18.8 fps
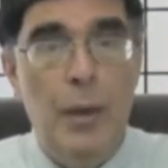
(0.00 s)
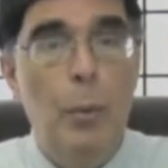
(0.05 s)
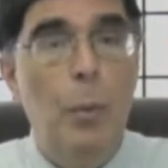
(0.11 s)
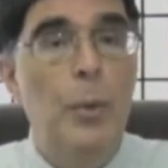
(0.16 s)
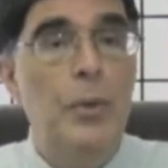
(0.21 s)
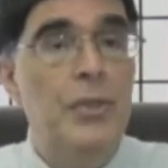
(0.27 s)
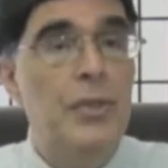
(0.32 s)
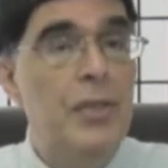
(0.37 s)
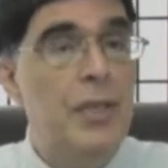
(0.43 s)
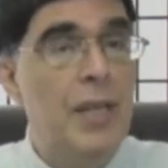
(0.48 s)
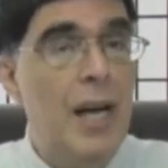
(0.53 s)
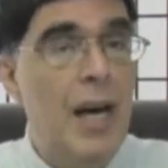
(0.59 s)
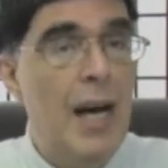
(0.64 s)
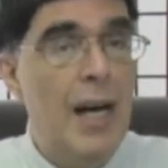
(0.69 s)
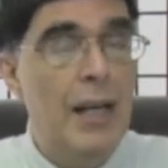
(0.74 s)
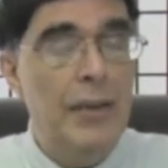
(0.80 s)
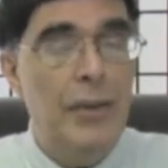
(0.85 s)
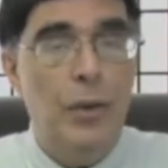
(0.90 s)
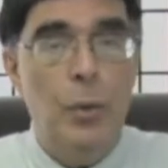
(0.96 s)
It was
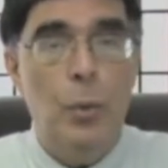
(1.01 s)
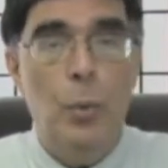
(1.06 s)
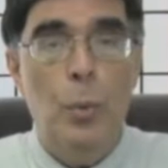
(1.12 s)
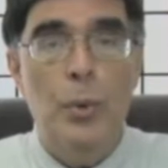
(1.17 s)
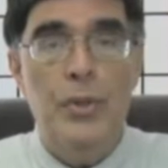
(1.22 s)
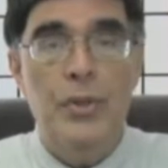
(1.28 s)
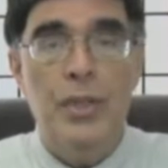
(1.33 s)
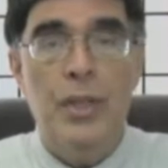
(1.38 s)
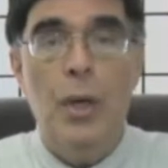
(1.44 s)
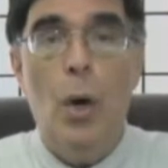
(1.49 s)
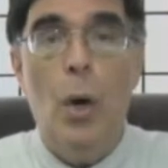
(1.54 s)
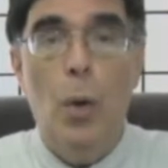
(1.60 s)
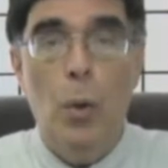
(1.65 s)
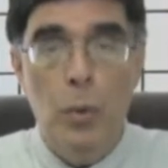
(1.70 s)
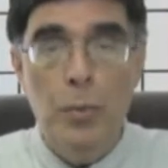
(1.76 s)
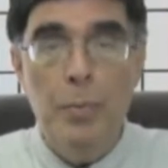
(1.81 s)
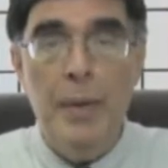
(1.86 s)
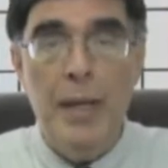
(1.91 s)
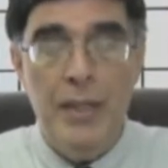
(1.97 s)
not. There was an
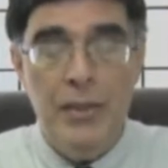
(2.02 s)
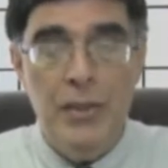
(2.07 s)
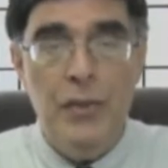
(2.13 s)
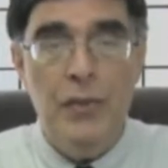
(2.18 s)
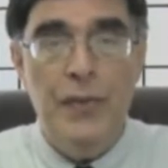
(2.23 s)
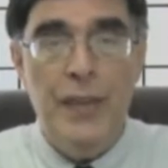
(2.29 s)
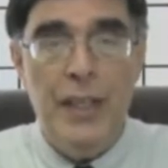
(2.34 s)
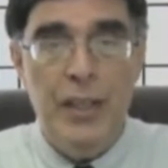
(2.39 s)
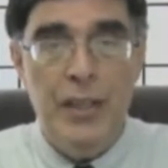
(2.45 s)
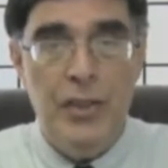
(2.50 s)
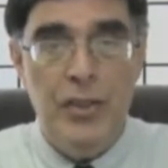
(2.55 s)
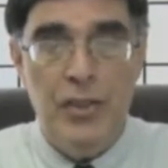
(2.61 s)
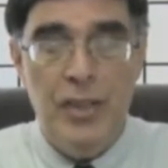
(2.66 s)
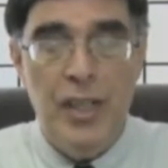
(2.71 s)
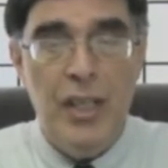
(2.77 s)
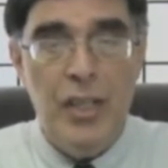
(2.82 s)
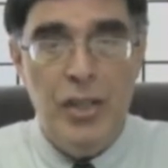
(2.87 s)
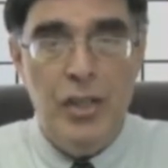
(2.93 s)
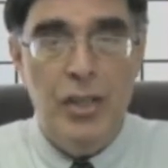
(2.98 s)
old Pennsylvania
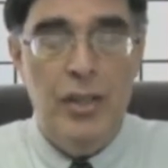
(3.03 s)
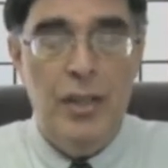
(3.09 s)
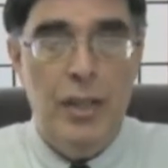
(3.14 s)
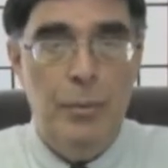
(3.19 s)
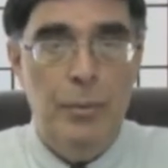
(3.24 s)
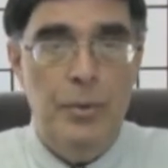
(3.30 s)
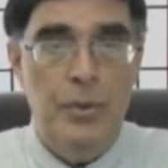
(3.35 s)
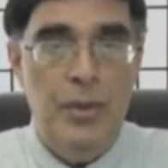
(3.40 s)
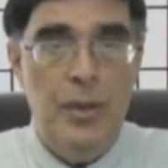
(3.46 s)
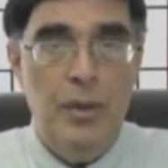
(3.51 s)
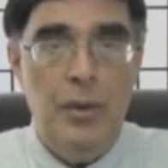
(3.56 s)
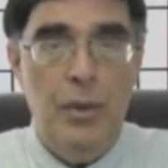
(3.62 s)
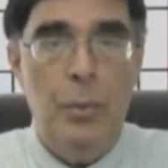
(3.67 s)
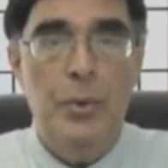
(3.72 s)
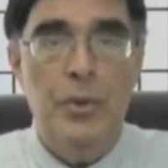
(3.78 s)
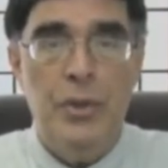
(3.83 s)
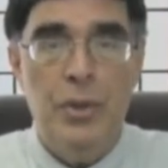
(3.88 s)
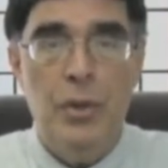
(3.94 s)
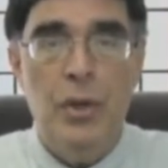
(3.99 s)
station that was there
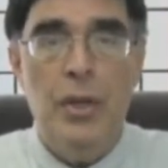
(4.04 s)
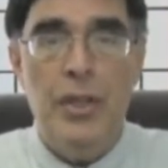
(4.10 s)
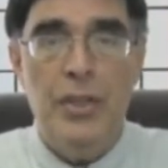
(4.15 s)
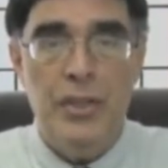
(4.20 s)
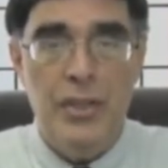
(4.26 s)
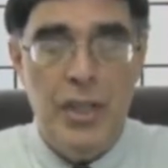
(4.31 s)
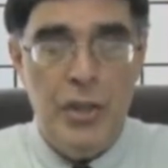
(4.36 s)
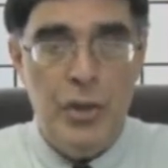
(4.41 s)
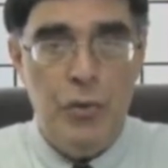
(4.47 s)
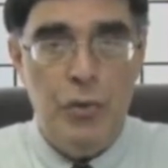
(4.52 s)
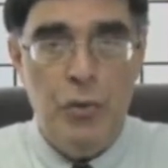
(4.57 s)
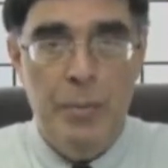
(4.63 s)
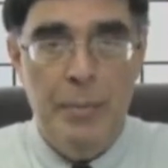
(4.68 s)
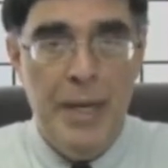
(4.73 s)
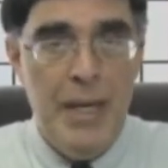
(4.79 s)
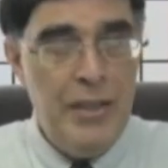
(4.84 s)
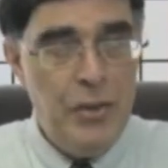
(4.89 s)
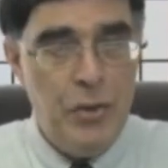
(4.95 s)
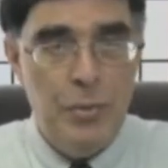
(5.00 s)
that was an architectural
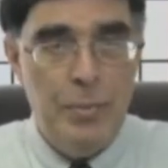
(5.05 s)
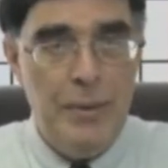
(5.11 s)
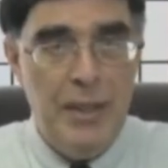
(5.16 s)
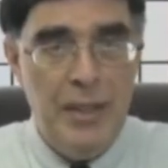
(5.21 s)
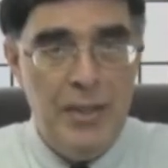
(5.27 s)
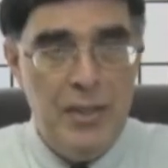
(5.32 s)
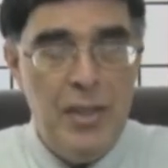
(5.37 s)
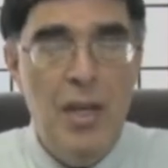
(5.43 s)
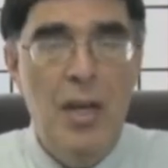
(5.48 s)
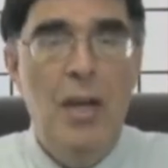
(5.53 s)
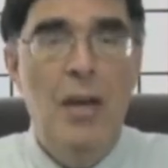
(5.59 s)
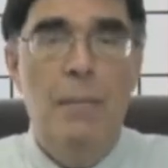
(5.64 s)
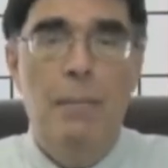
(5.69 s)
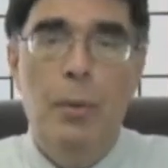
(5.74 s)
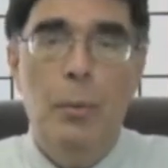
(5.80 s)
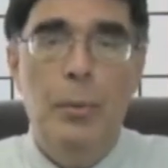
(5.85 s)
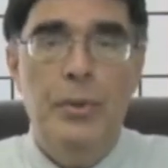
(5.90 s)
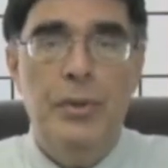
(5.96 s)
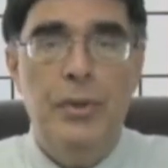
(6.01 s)
masterpiece,
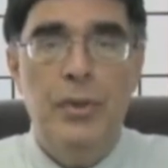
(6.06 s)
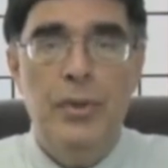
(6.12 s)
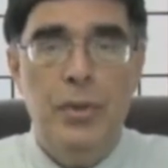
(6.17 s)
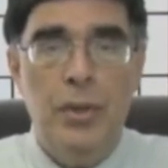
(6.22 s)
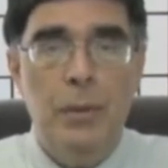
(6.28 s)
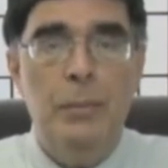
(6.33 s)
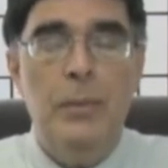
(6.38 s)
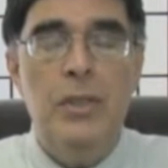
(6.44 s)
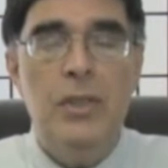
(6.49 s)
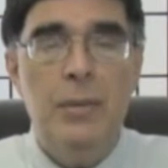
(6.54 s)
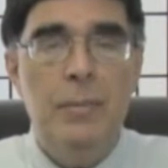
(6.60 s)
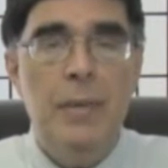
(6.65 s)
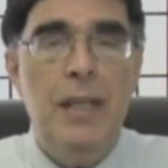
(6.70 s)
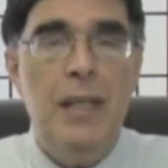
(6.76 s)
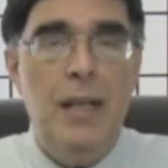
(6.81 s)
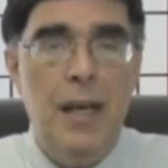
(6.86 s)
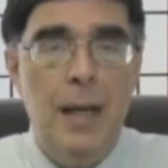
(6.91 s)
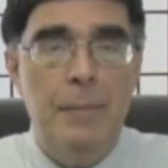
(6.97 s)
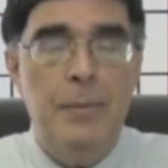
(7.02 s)
but was determined to
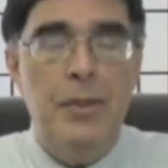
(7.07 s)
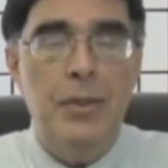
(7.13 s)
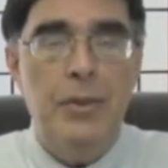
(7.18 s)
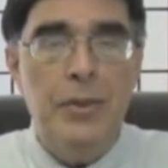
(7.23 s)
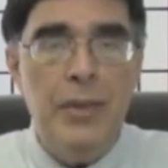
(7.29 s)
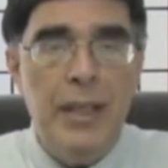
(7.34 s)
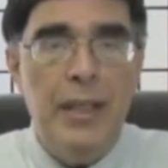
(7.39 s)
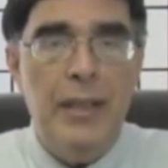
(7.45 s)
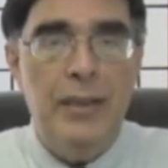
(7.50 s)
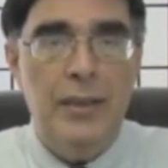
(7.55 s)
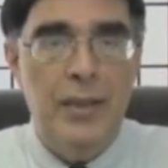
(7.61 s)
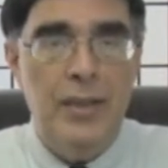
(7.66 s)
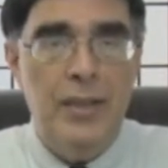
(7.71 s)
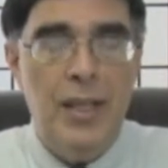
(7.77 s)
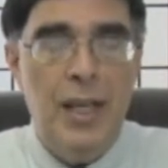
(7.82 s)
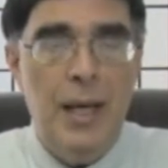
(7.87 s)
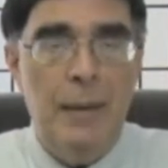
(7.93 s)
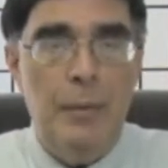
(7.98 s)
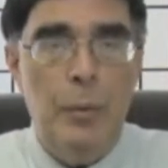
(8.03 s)
be obsolete at the
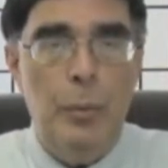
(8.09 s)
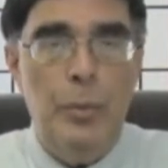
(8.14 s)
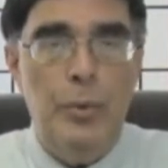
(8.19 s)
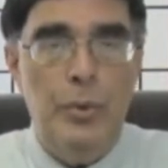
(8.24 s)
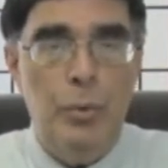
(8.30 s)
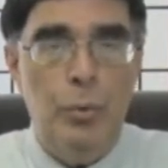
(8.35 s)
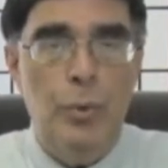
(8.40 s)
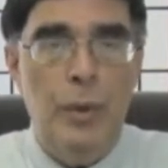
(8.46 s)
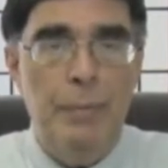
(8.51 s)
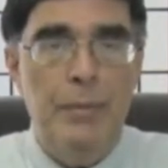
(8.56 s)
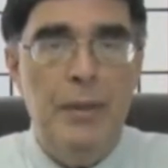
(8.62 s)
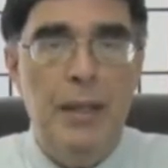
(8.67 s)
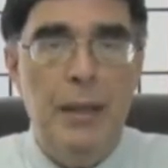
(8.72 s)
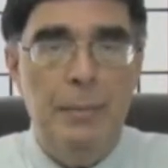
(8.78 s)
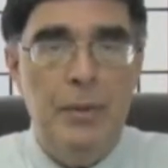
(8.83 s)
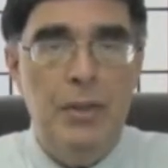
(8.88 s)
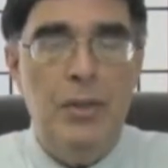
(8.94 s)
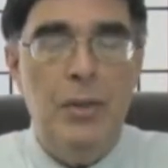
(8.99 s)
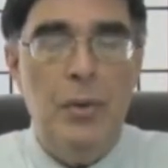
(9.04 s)
time and was ripped
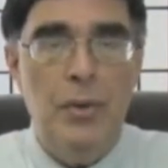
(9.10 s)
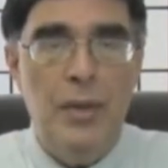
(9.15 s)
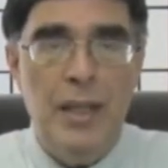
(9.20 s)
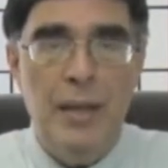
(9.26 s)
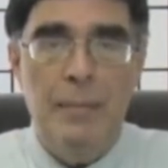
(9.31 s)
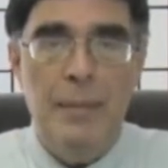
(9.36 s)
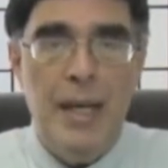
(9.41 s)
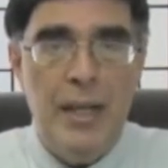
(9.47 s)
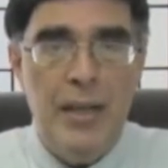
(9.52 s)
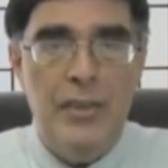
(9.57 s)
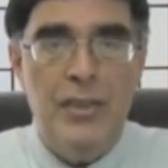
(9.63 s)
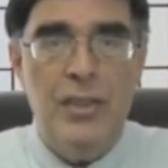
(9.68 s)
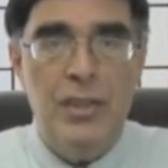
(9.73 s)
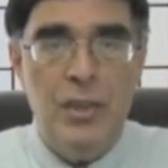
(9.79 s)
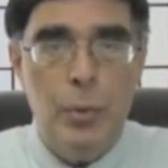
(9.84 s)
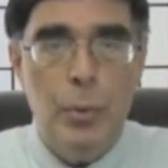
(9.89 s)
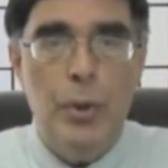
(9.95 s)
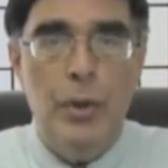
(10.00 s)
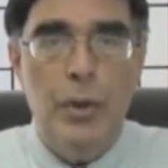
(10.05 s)
up so the Madison
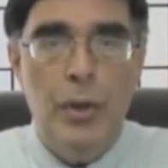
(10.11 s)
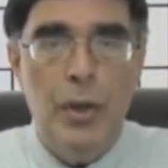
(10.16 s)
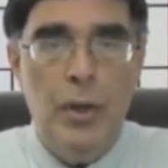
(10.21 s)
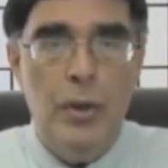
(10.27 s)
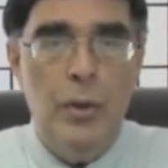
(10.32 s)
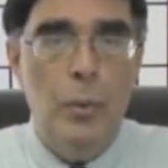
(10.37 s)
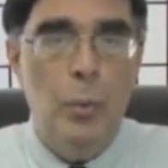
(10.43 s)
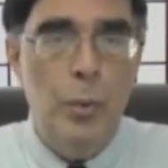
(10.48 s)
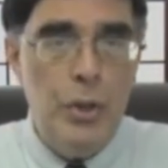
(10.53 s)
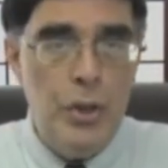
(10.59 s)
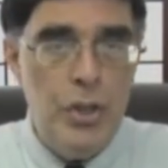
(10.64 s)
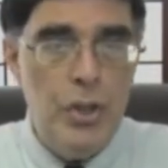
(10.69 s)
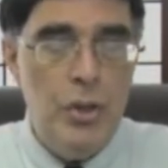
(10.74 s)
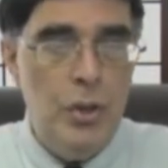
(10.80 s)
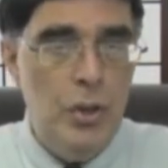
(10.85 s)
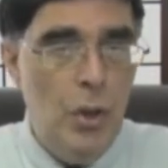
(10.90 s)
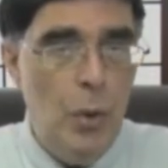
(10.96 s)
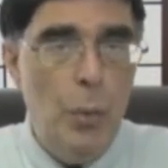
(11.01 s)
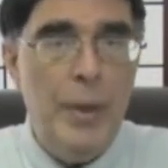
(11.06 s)
Square Garden, which
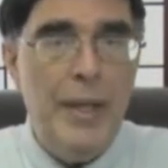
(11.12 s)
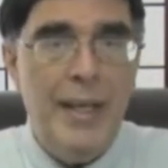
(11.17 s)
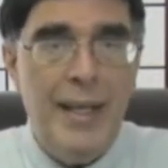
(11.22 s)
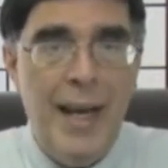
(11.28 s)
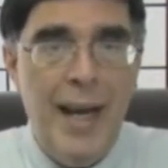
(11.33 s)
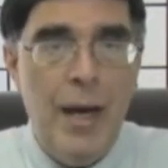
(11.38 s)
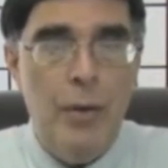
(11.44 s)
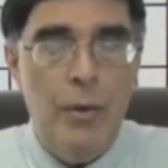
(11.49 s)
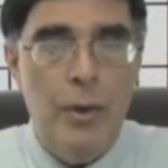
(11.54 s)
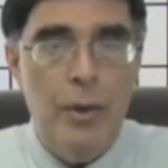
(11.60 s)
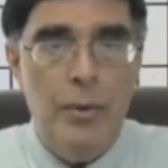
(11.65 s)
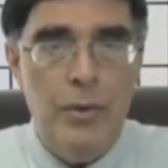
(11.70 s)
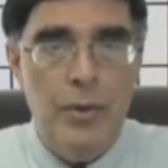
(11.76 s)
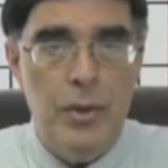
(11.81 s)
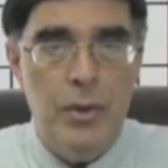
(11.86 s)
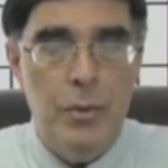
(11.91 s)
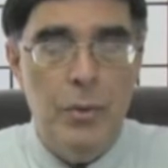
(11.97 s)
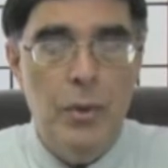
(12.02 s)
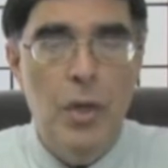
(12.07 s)
you know we now go
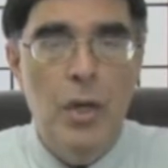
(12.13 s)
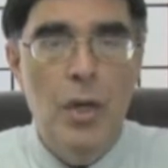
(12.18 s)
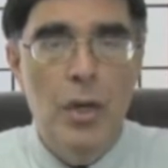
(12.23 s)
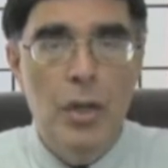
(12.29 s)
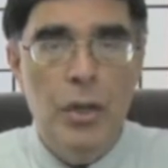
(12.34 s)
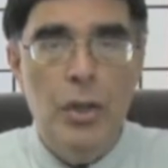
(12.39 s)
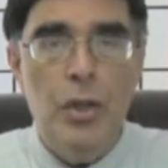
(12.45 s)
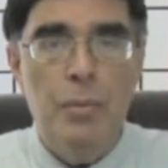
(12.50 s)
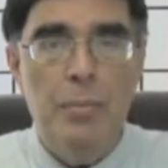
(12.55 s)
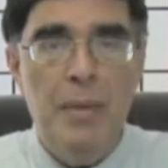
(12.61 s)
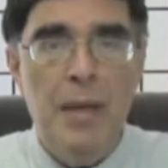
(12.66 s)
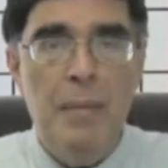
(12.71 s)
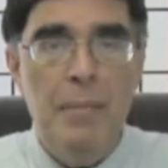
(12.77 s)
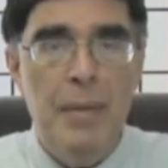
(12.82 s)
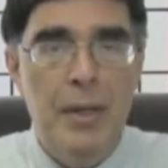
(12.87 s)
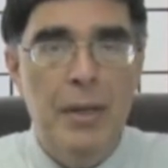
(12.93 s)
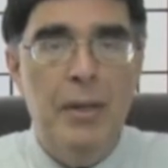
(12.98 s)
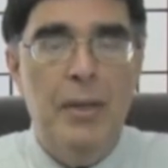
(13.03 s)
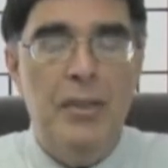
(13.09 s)
to, could be
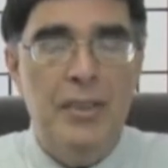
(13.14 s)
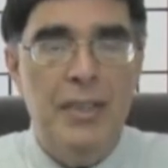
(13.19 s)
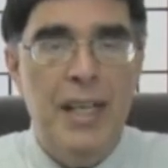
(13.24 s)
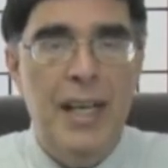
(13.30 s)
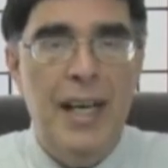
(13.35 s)
built.